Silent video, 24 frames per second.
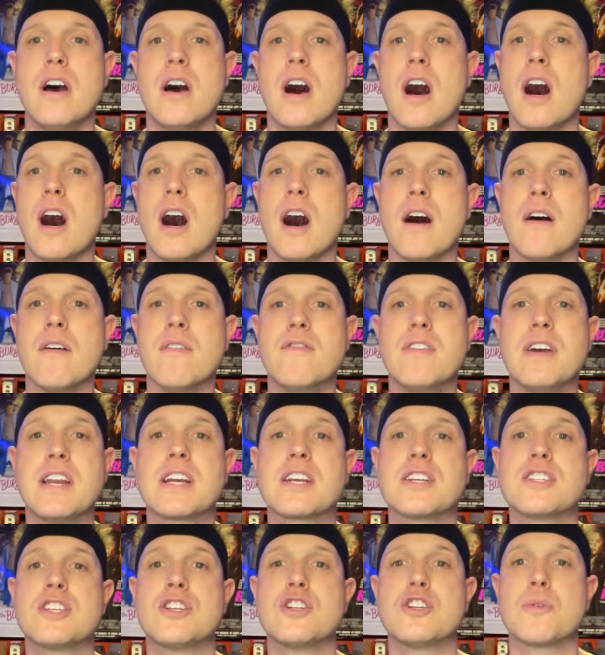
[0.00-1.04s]
Vinegar
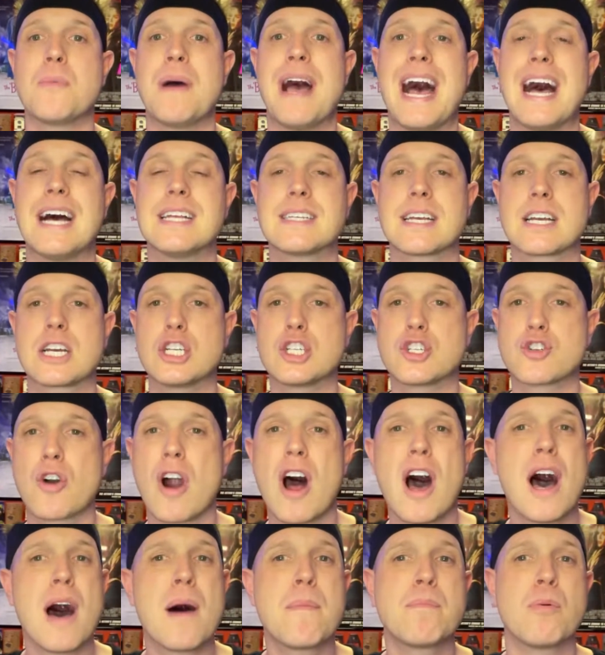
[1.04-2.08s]
Syndrome has like a
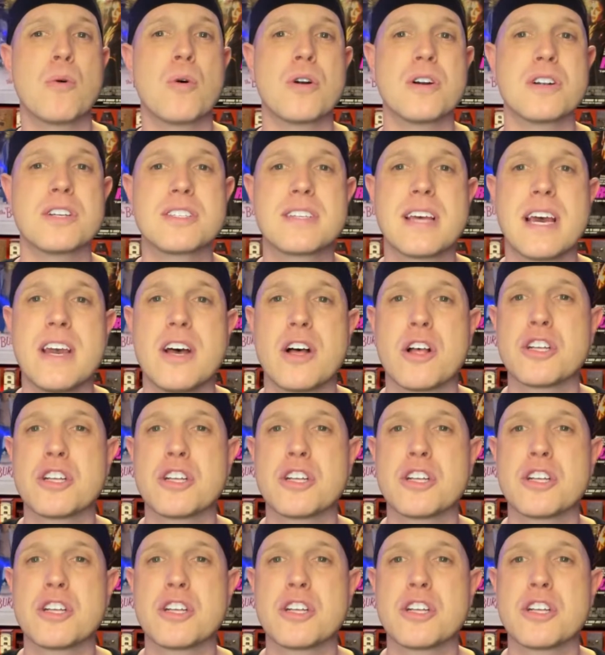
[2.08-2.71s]
drop or a sale.